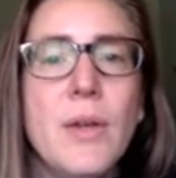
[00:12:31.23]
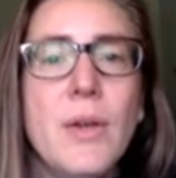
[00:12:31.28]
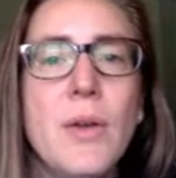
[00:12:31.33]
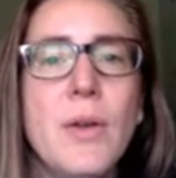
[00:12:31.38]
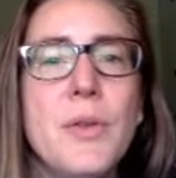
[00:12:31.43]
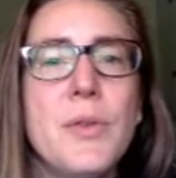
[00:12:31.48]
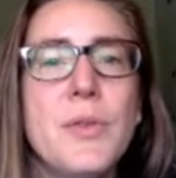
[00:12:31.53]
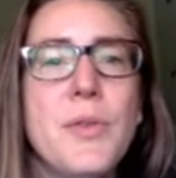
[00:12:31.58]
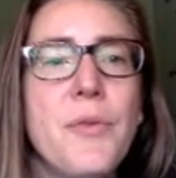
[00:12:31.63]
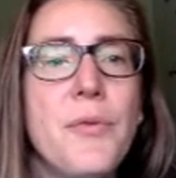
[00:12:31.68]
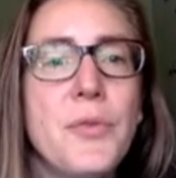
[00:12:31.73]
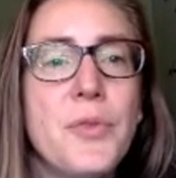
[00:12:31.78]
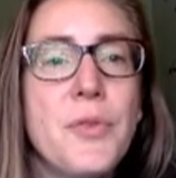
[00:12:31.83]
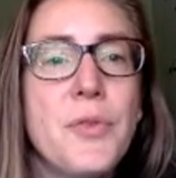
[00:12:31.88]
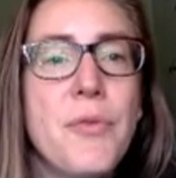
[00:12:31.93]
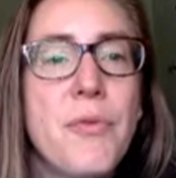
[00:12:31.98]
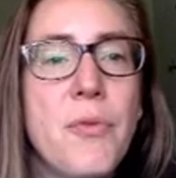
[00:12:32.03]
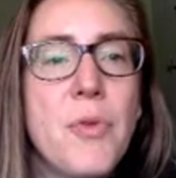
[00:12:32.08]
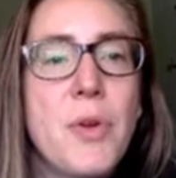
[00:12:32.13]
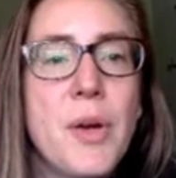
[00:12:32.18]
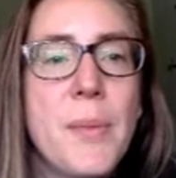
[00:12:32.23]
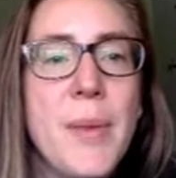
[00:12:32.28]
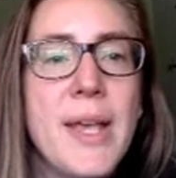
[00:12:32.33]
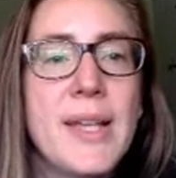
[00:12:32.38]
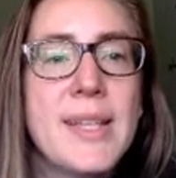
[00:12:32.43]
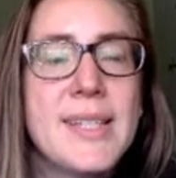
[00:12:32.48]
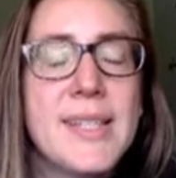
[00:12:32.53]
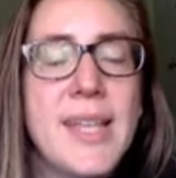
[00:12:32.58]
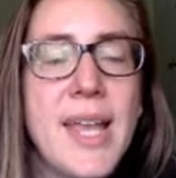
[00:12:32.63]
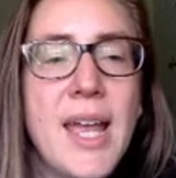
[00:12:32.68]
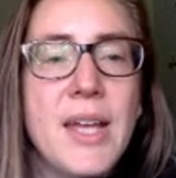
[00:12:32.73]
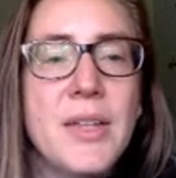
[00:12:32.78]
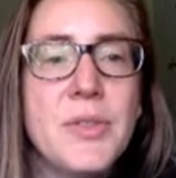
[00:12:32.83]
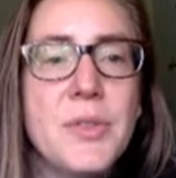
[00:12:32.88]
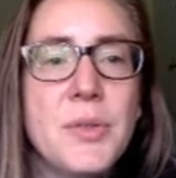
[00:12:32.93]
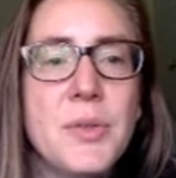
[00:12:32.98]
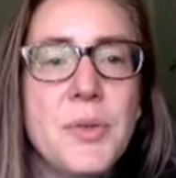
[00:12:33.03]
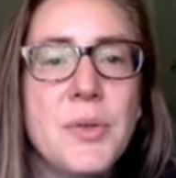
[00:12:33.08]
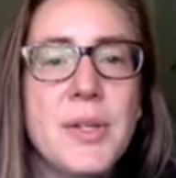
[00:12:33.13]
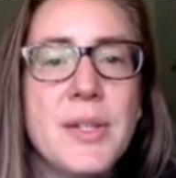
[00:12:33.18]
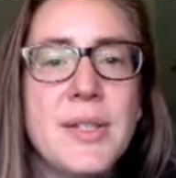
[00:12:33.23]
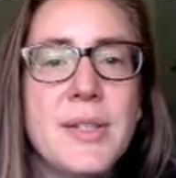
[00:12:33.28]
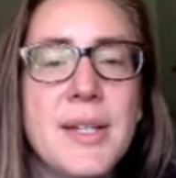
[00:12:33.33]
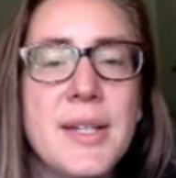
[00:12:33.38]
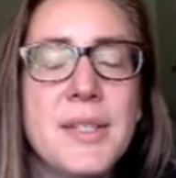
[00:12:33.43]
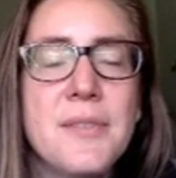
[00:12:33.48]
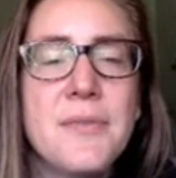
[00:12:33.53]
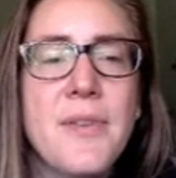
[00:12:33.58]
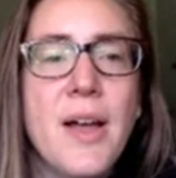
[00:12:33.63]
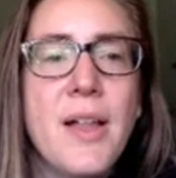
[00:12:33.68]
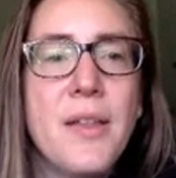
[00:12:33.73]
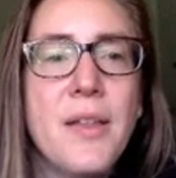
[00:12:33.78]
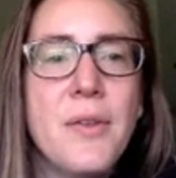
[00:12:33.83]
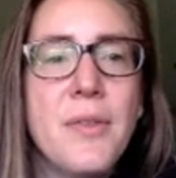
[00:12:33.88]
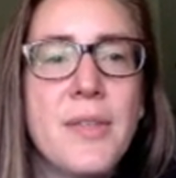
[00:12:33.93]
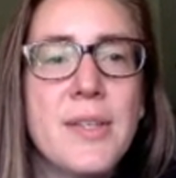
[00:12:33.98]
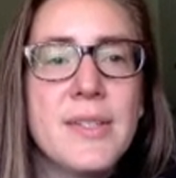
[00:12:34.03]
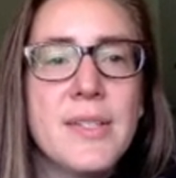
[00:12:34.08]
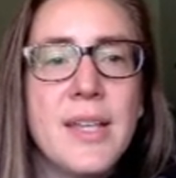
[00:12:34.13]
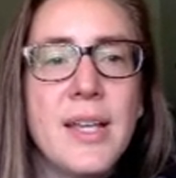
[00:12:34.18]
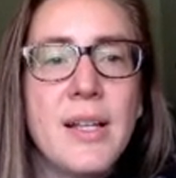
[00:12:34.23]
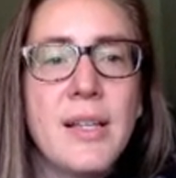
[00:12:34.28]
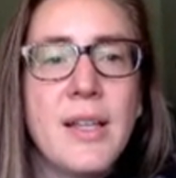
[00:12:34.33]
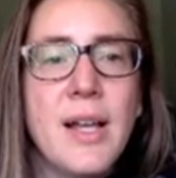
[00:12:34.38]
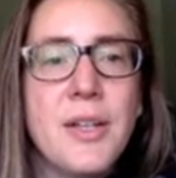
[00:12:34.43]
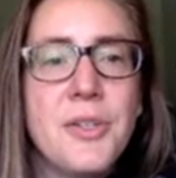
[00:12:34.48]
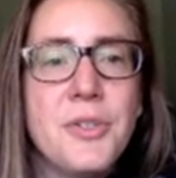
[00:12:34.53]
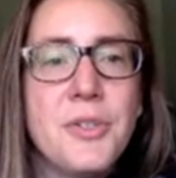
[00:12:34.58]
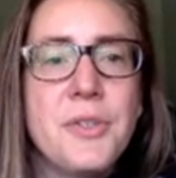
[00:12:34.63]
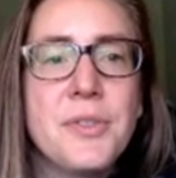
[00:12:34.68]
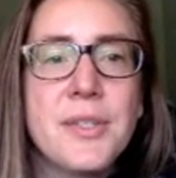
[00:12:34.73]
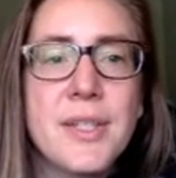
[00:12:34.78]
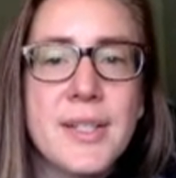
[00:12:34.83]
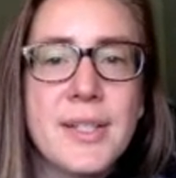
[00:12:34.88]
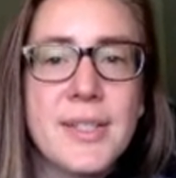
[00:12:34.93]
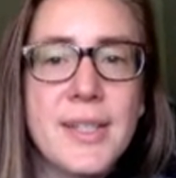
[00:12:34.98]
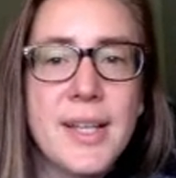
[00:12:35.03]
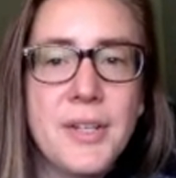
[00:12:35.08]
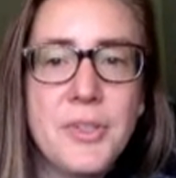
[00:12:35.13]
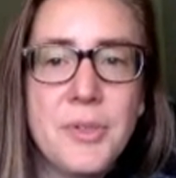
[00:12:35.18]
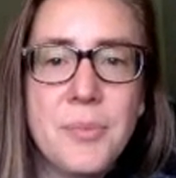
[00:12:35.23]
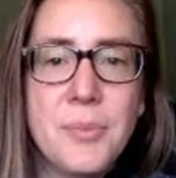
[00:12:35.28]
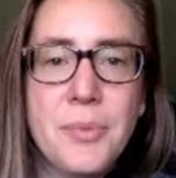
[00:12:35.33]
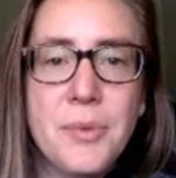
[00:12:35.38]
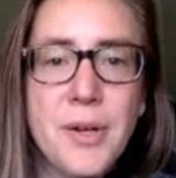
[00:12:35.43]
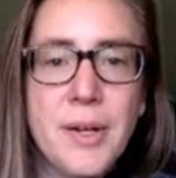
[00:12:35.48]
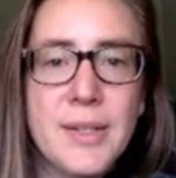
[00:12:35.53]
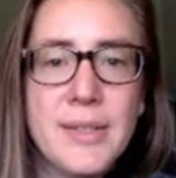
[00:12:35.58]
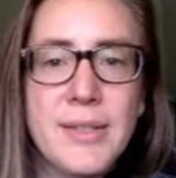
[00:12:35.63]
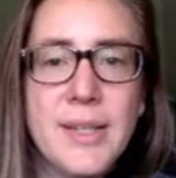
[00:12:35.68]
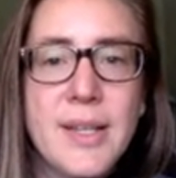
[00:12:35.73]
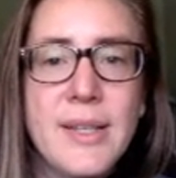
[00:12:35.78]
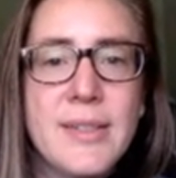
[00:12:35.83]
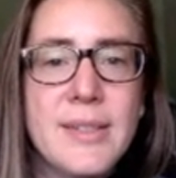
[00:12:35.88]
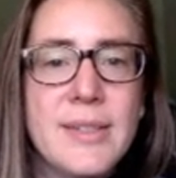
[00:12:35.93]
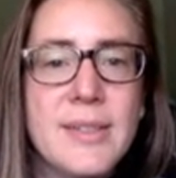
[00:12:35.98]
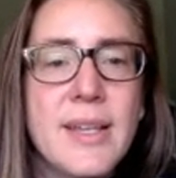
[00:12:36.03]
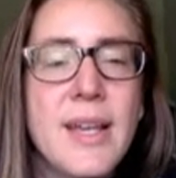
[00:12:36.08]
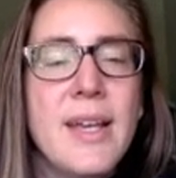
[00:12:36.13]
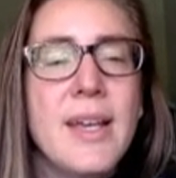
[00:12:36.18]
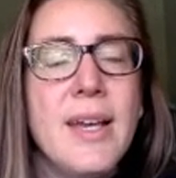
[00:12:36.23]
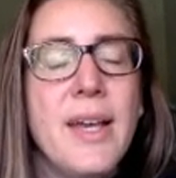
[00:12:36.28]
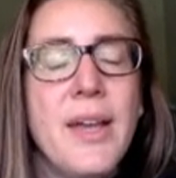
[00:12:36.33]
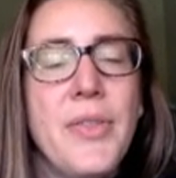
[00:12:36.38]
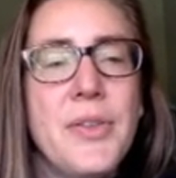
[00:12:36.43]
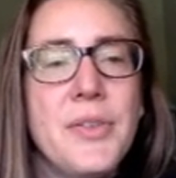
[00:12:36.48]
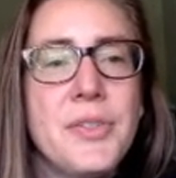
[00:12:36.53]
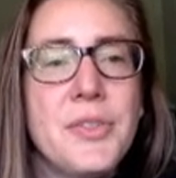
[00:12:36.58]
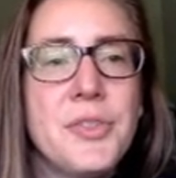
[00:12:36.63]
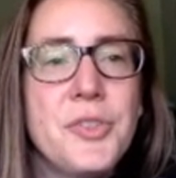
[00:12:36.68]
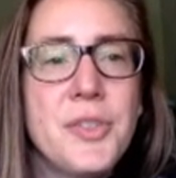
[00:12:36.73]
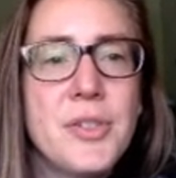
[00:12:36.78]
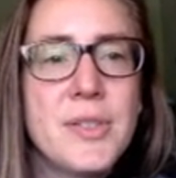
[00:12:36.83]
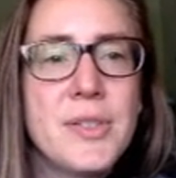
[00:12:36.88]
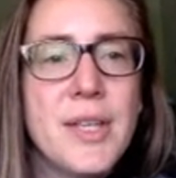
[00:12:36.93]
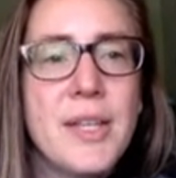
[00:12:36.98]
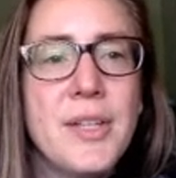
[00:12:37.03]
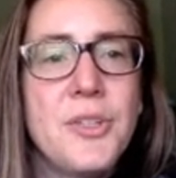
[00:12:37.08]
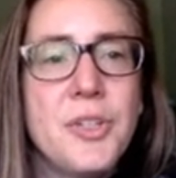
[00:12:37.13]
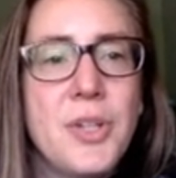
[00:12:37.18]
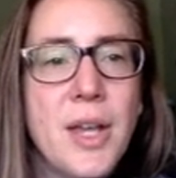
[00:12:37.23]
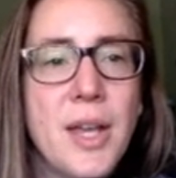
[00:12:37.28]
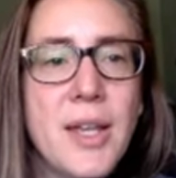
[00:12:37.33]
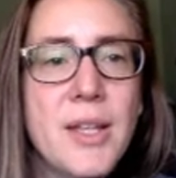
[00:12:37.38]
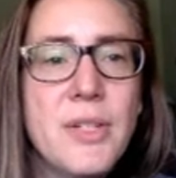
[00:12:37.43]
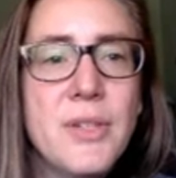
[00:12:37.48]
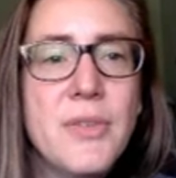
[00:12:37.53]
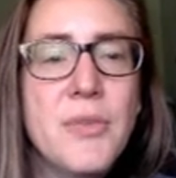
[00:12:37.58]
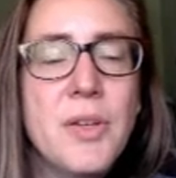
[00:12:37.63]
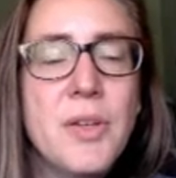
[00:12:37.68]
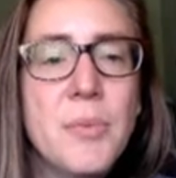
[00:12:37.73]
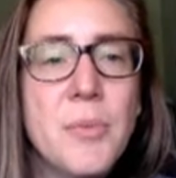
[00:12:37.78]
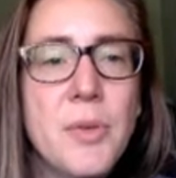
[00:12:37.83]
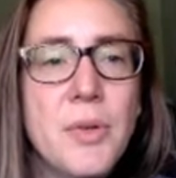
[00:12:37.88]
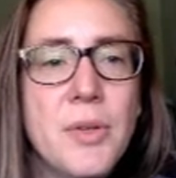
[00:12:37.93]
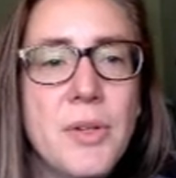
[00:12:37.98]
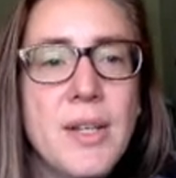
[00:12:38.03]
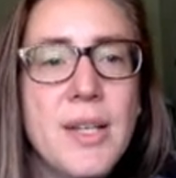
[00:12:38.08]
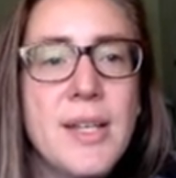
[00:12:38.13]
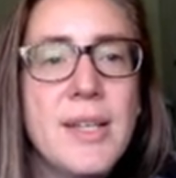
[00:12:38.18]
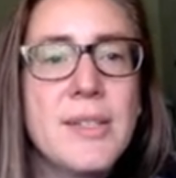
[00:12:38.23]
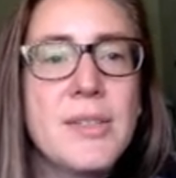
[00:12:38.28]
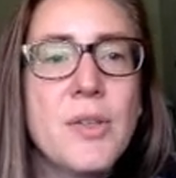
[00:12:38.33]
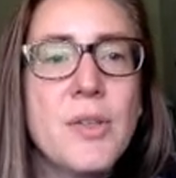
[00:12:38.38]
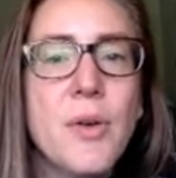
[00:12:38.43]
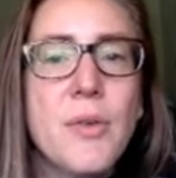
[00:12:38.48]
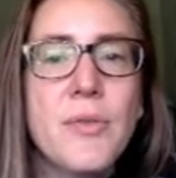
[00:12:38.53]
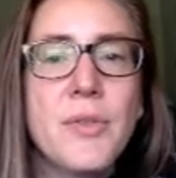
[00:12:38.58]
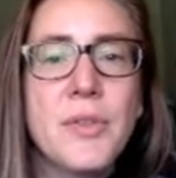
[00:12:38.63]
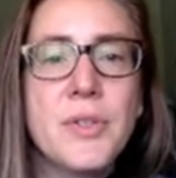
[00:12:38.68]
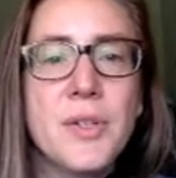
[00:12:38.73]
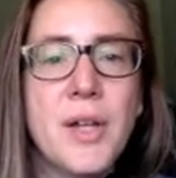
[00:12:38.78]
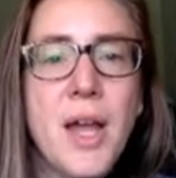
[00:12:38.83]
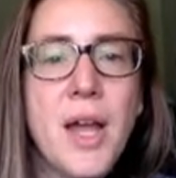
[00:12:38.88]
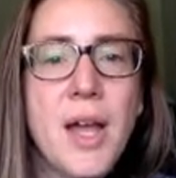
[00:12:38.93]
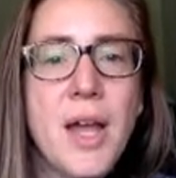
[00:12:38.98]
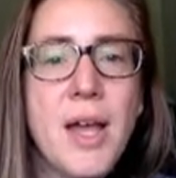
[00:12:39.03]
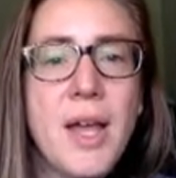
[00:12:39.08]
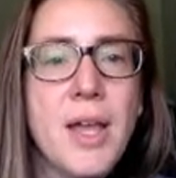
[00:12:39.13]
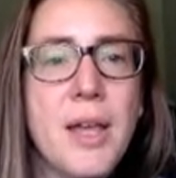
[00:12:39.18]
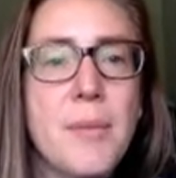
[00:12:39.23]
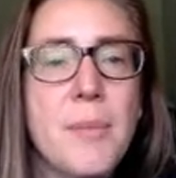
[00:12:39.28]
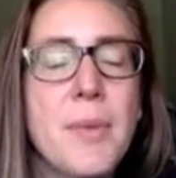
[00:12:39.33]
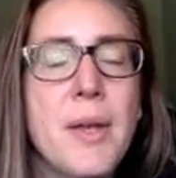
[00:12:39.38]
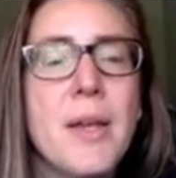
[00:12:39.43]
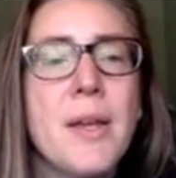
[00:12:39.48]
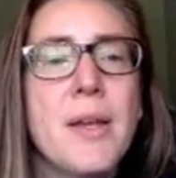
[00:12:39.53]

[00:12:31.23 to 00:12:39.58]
So to form a sand dune, it does follow this ecological succession process, and this is just a change of communities over time.